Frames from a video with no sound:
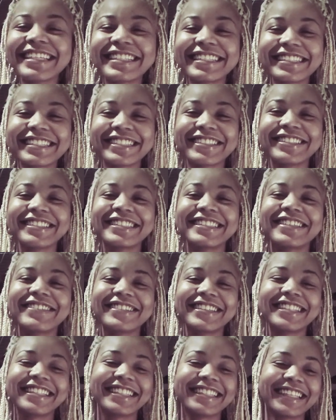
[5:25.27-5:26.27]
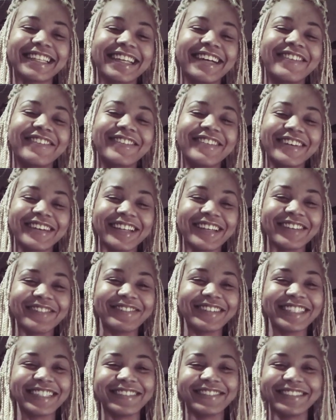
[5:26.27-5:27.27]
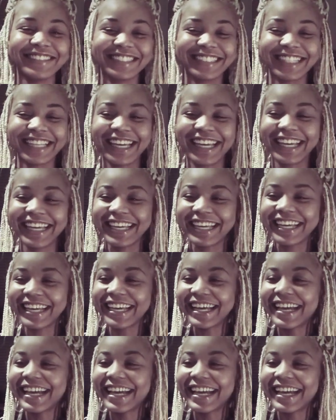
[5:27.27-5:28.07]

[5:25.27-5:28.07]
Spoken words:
this was something that I wanted, but it was like,